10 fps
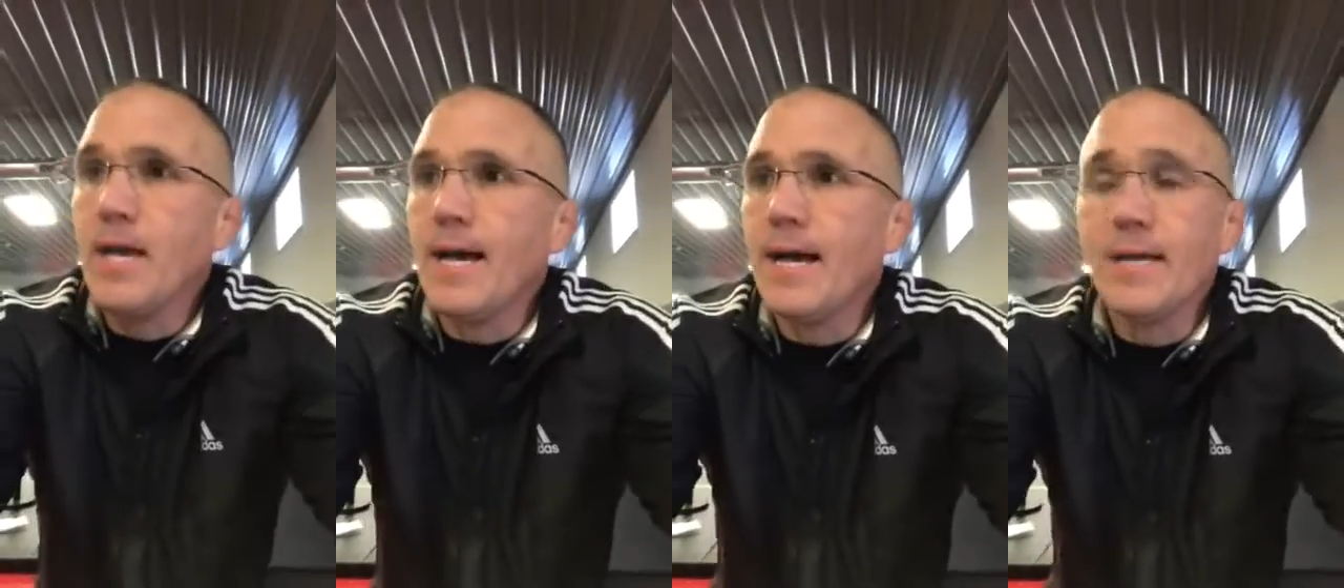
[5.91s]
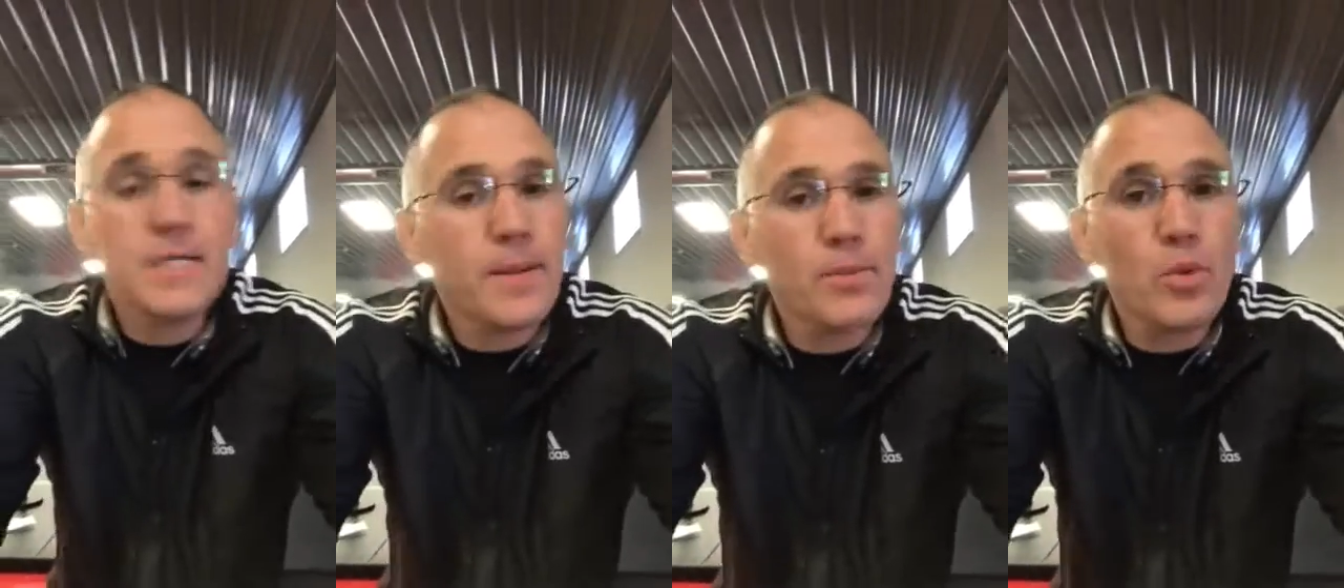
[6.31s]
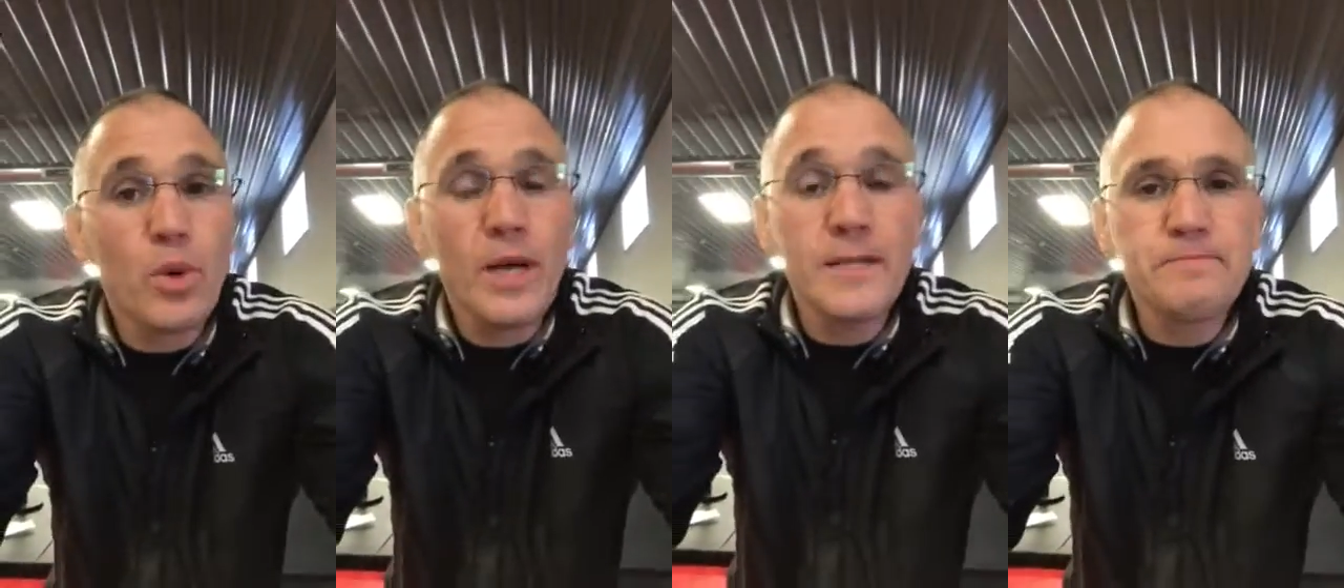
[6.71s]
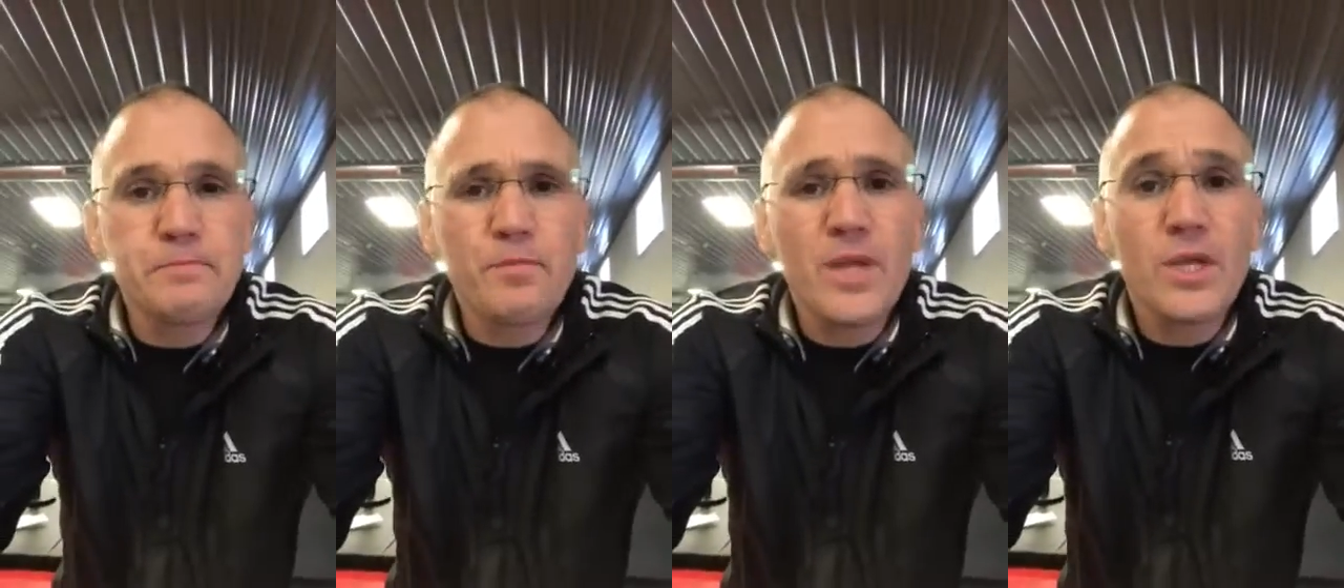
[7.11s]
Number one,
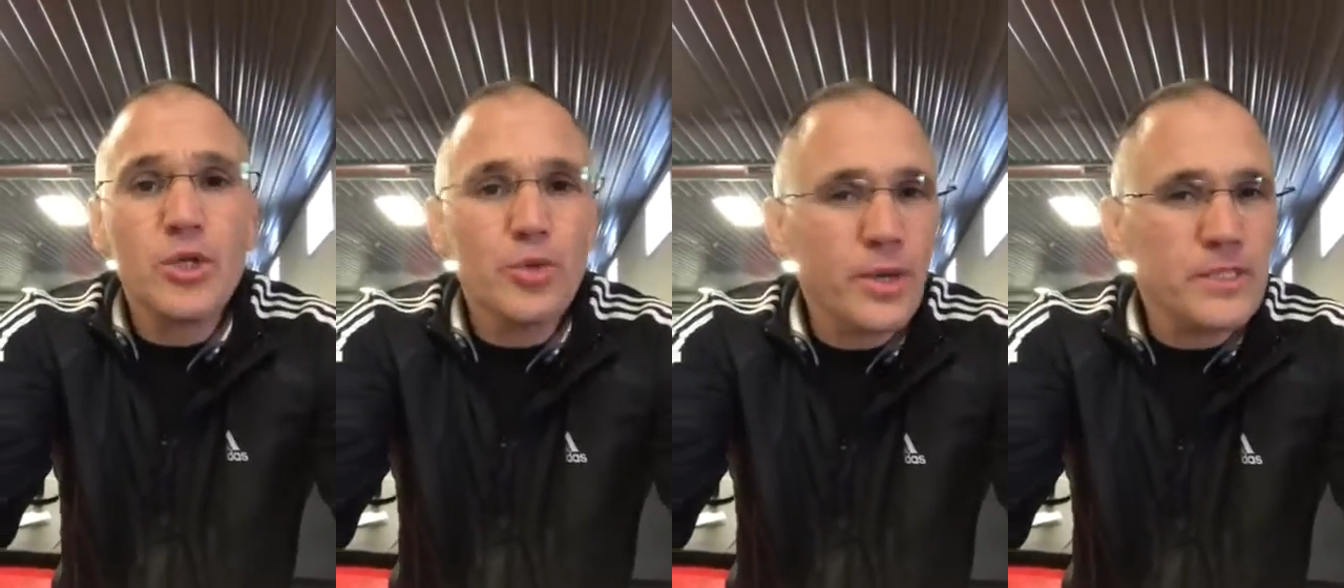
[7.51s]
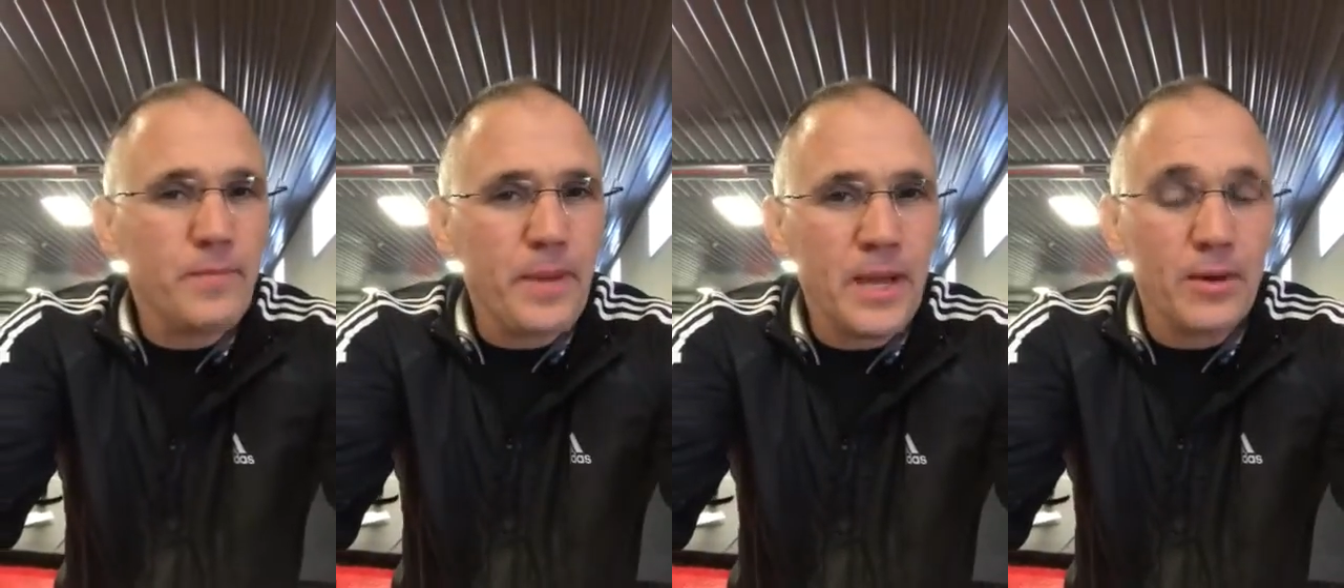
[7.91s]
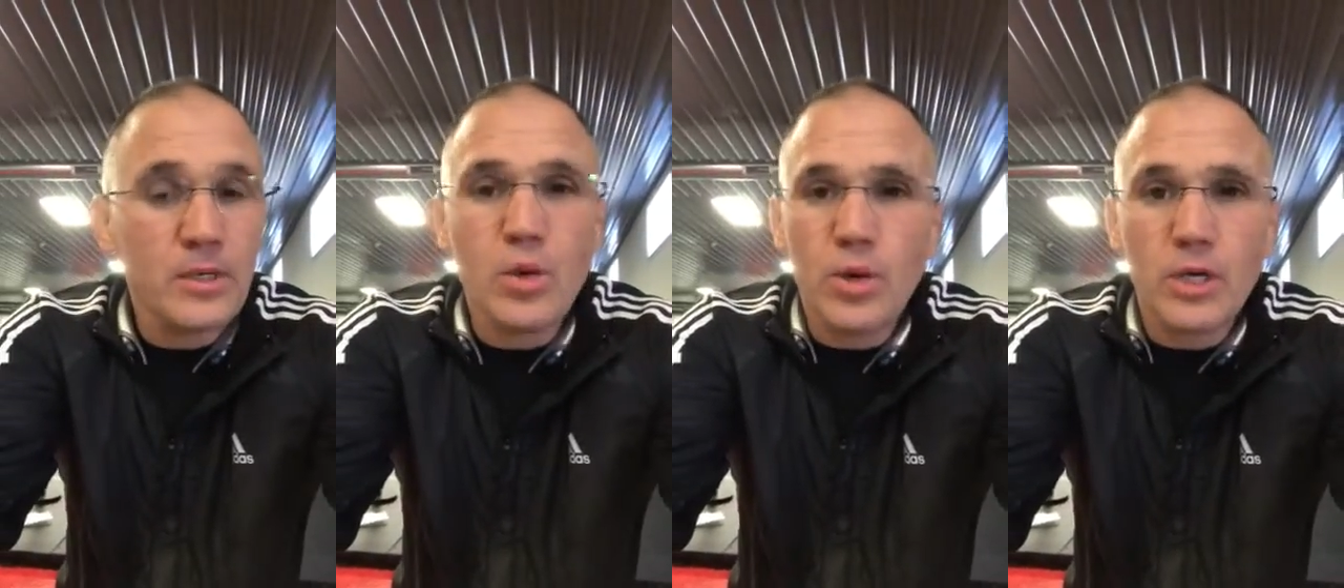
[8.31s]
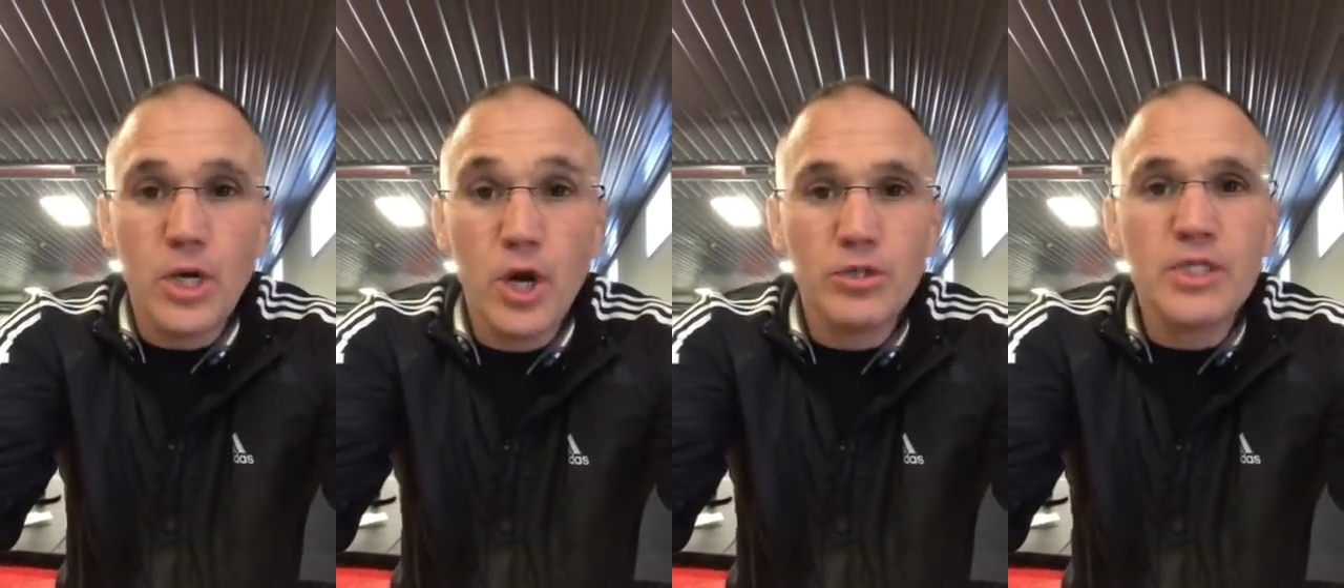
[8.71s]
you as a parent or a
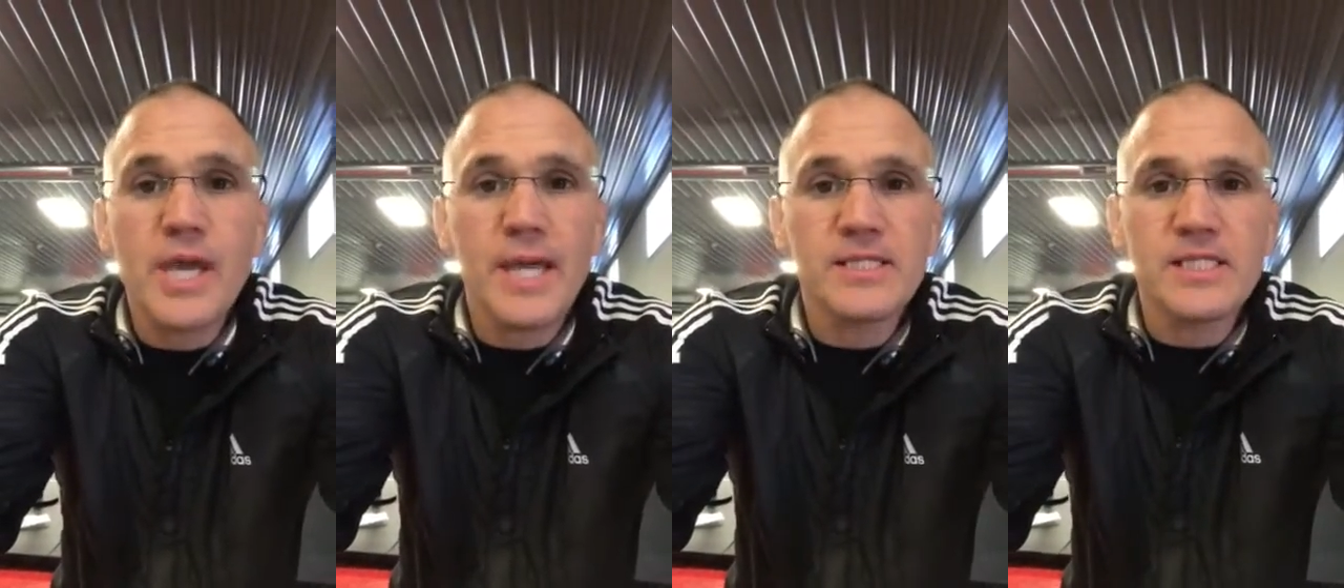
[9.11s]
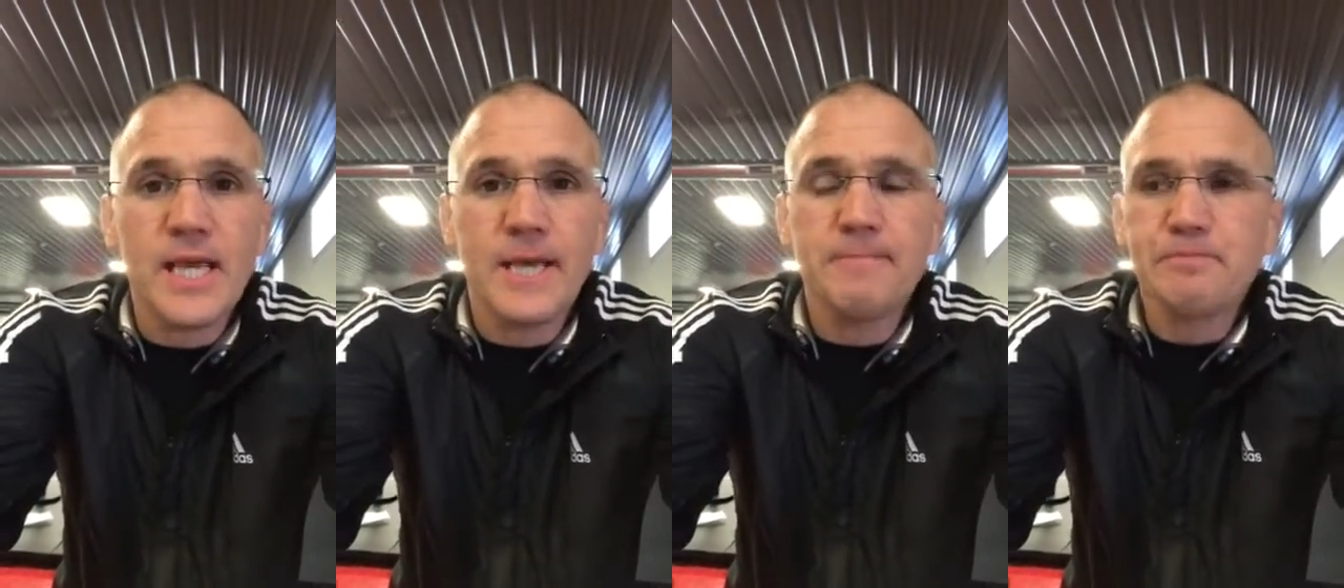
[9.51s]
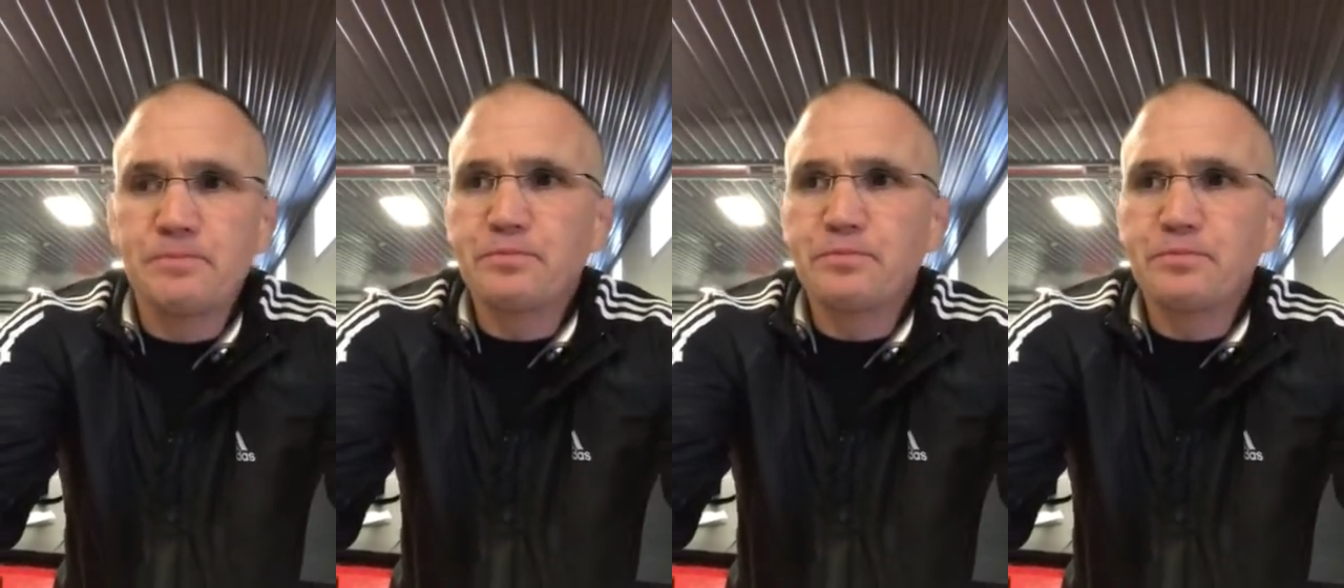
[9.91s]
coach can't say,